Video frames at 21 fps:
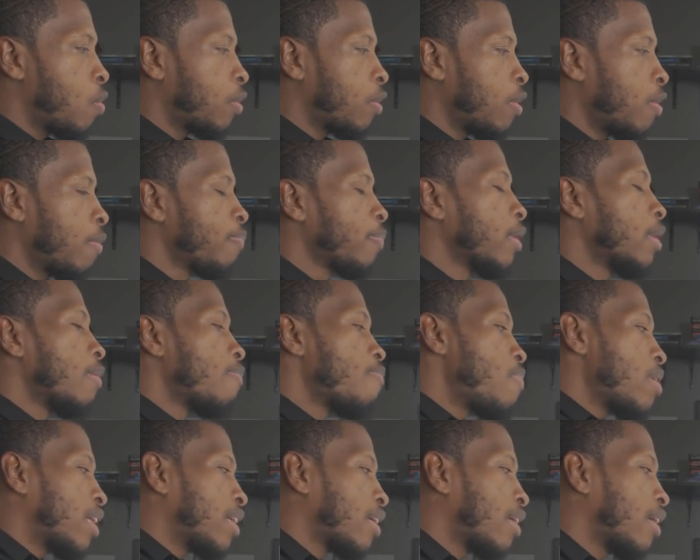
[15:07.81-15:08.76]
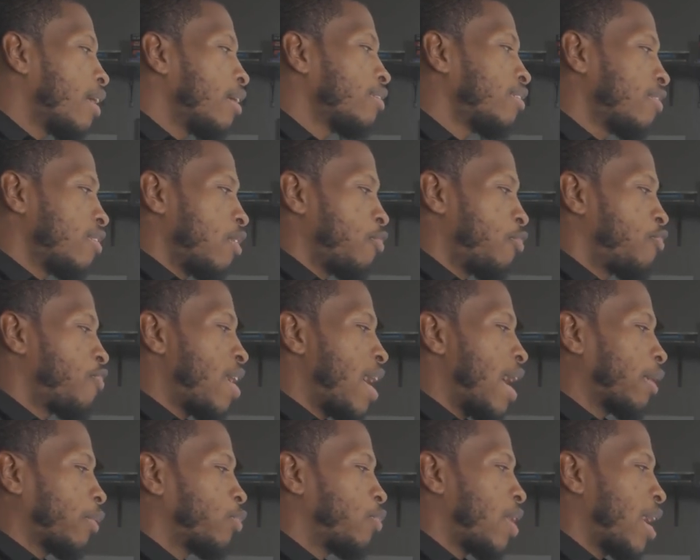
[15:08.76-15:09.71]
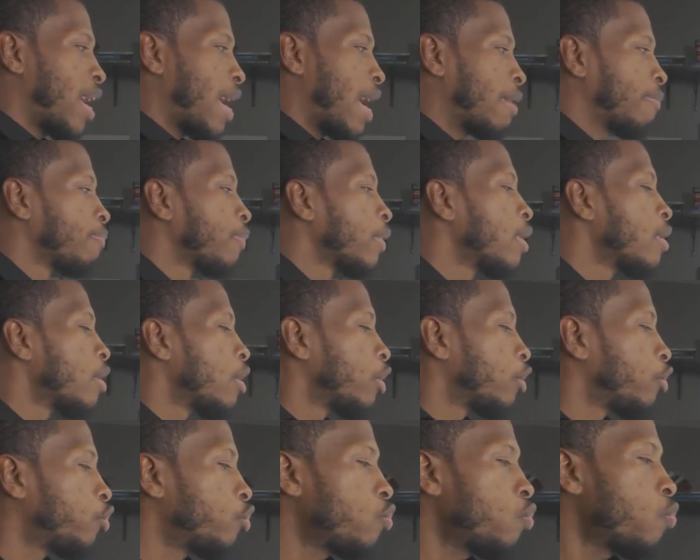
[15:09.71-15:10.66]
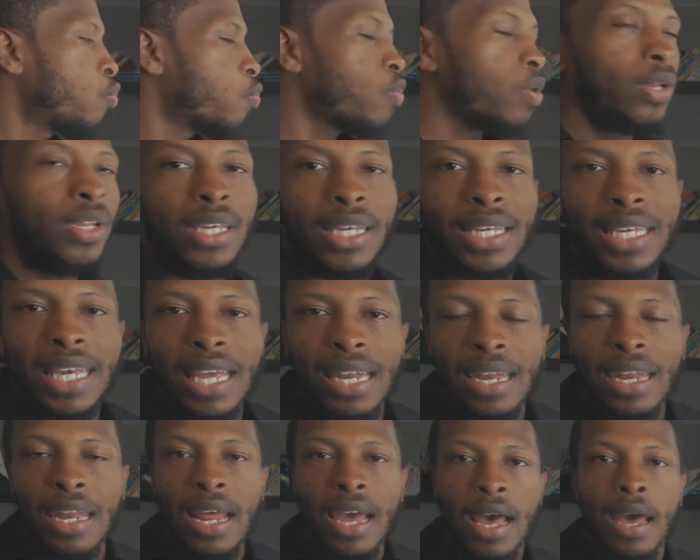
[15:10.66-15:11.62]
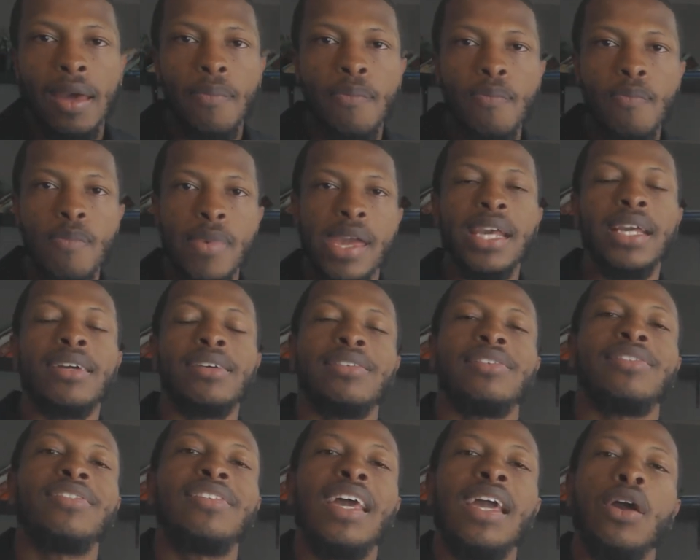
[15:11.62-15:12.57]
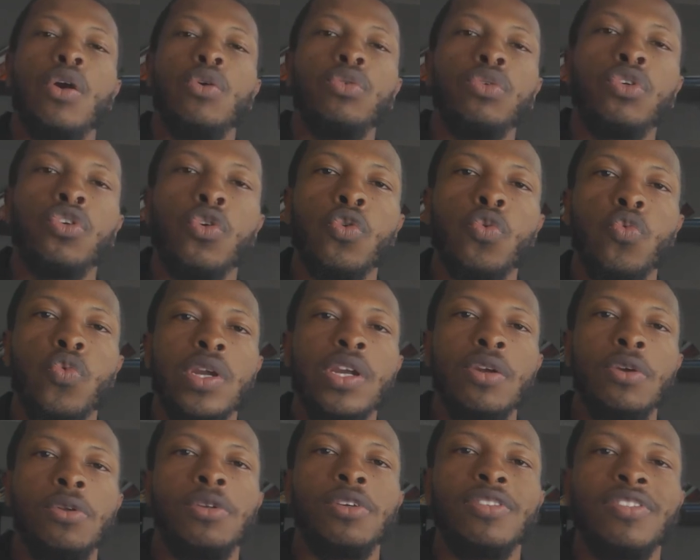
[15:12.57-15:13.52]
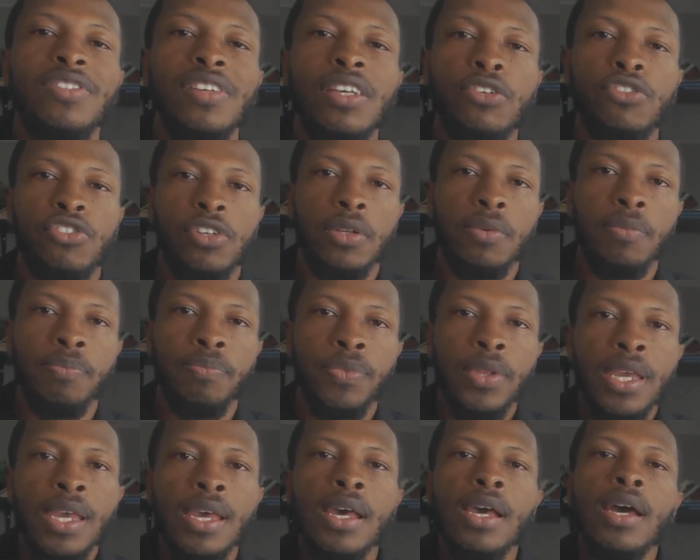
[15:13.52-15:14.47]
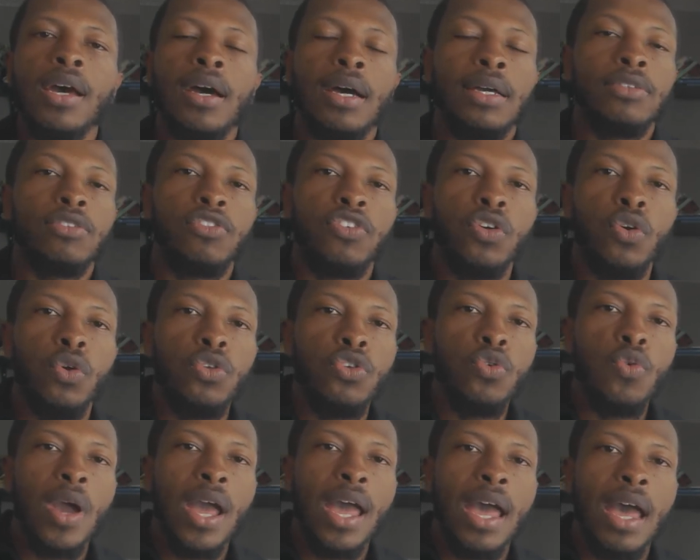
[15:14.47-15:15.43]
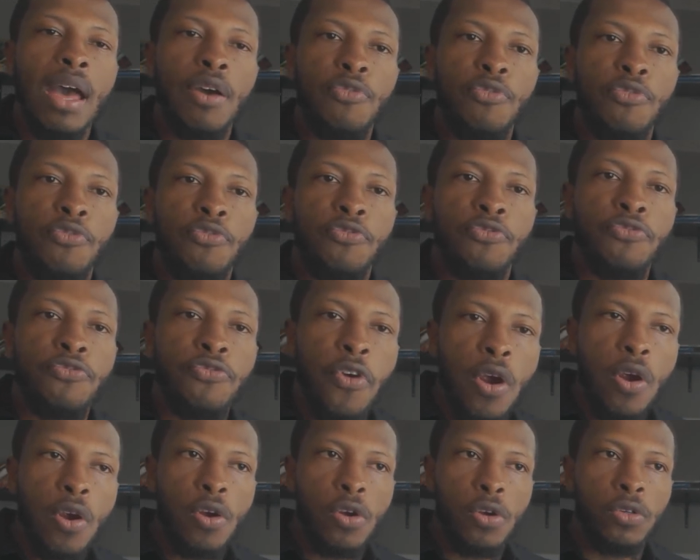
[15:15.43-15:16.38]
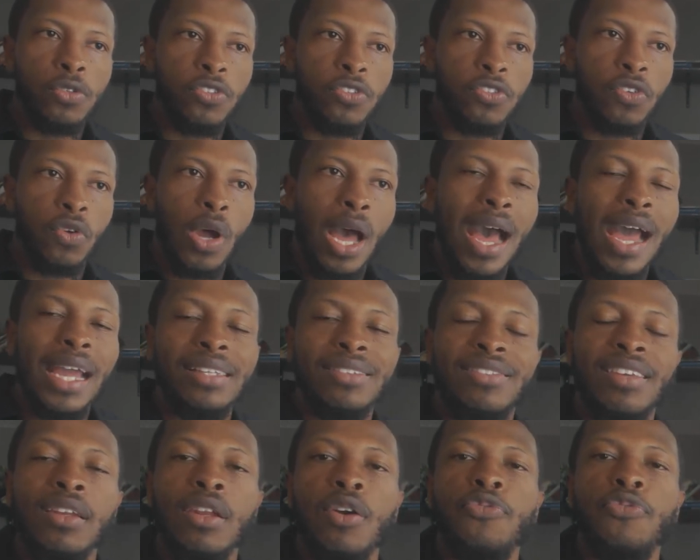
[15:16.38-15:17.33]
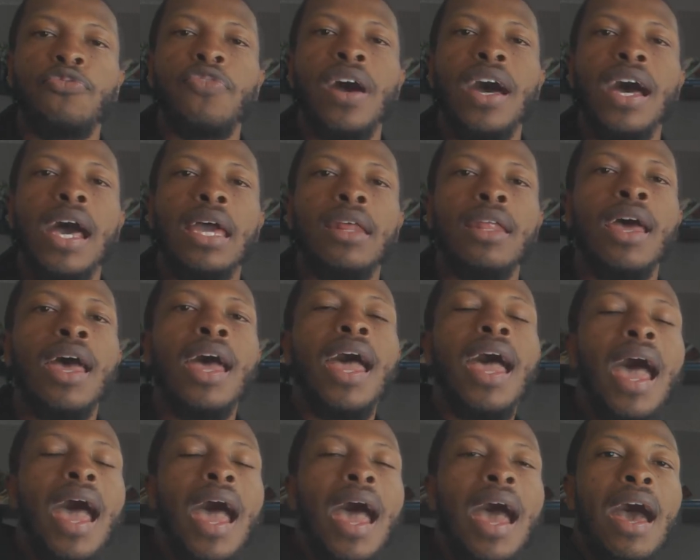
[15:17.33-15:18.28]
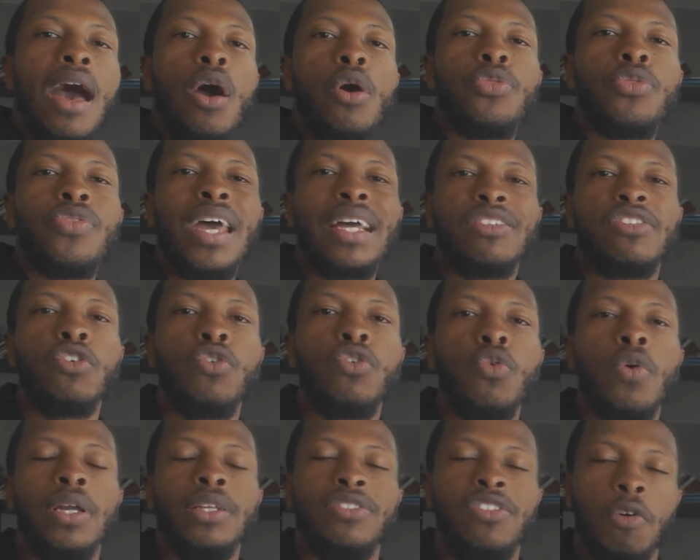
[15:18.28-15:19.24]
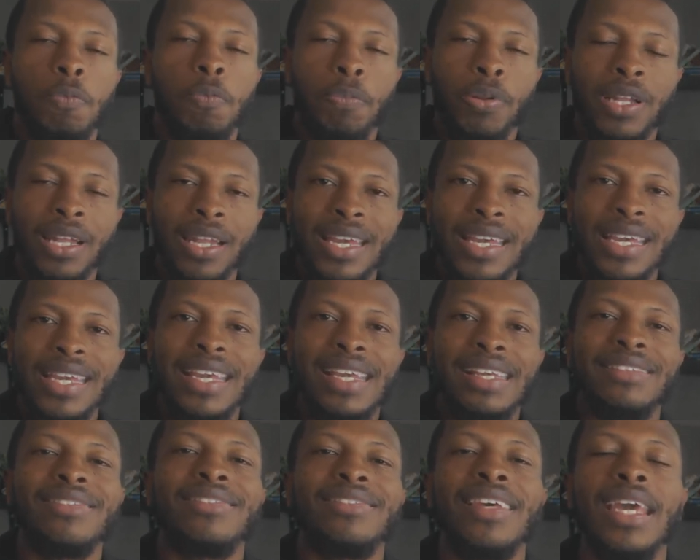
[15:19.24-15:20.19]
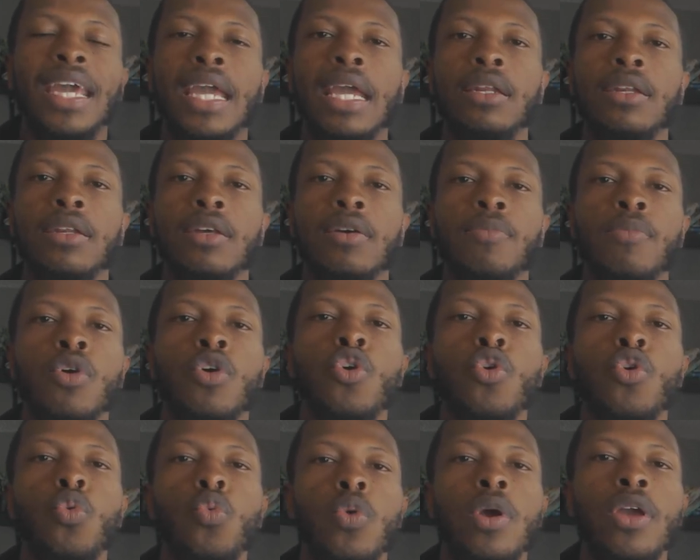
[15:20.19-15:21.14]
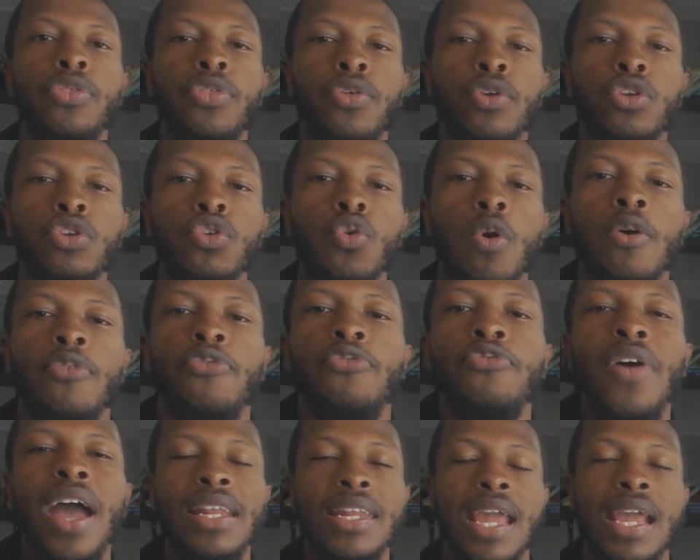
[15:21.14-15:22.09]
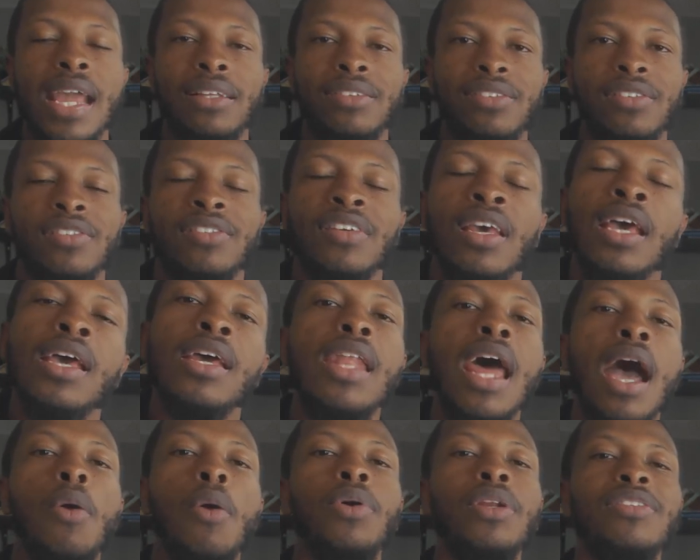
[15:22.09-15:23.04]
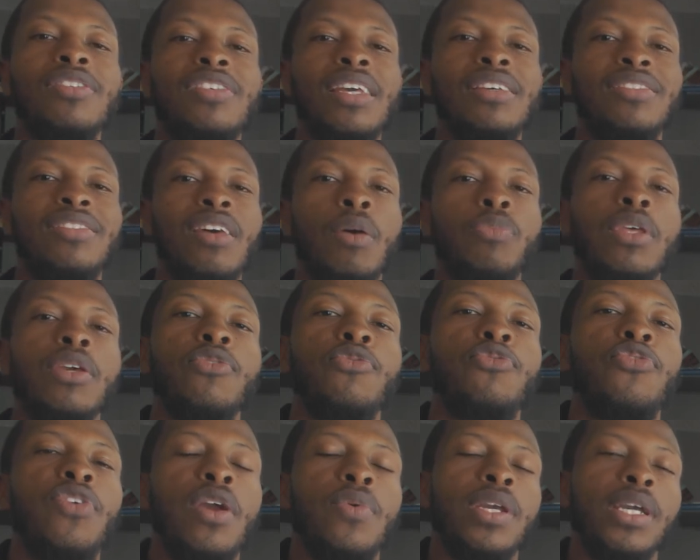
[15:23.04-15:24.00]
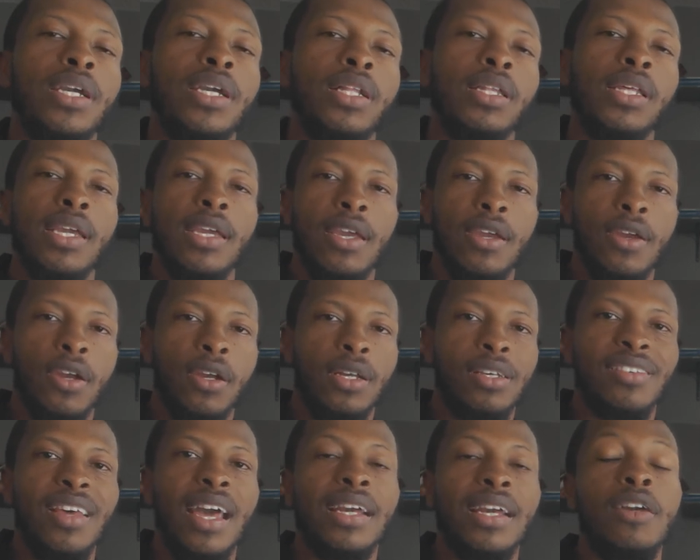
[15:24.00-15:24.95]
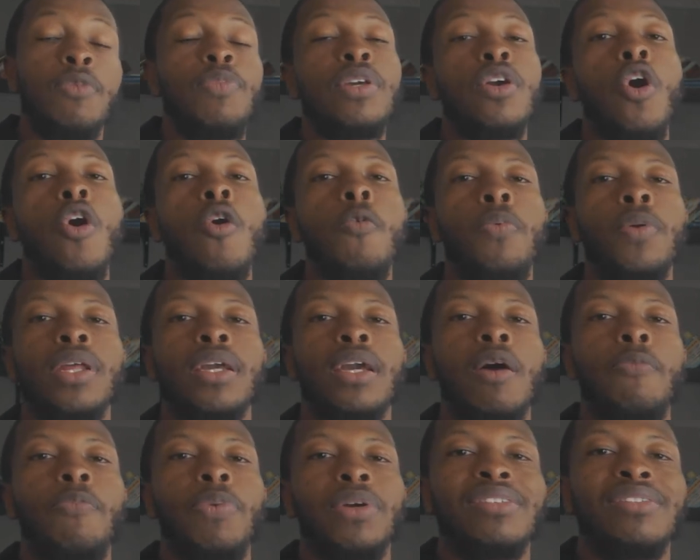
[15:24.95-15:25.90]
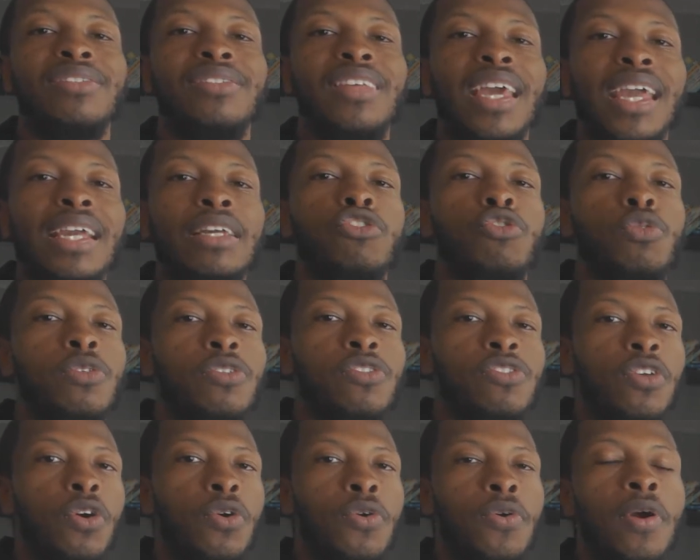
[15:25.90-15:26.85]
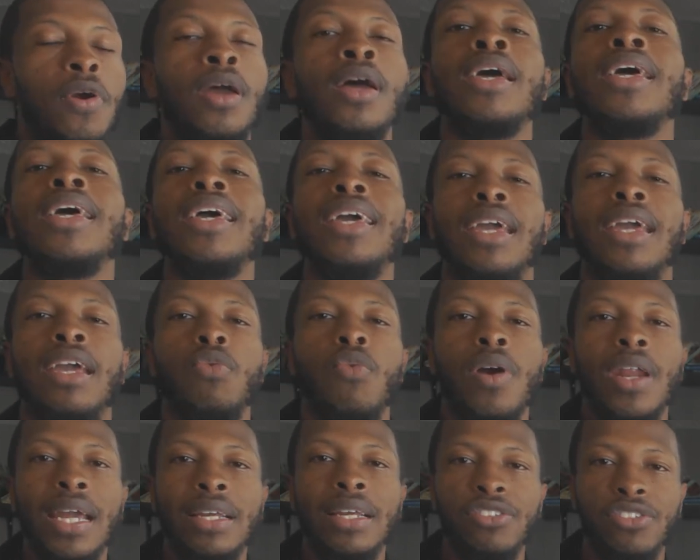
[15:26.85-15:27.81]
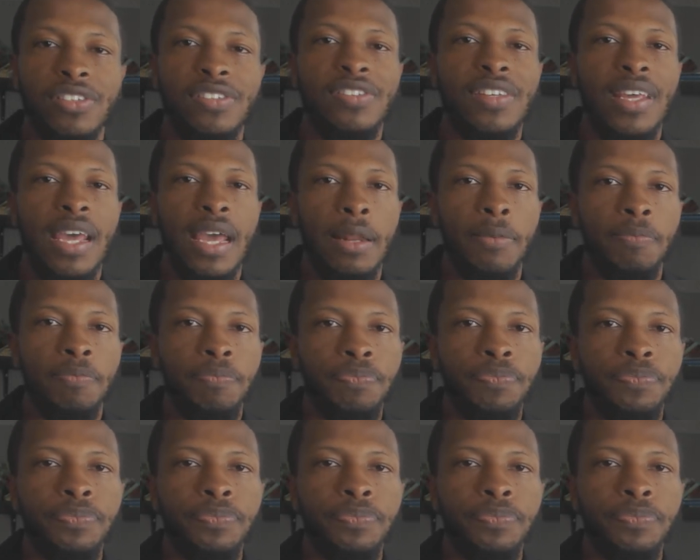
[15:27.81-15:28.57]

order because the fact that you really cannot make a sound career decision until you have first identified how that's going to play in tandem with your finances. Now, I want to say something very clear here because I could be opening up a dangerous door in what I just said.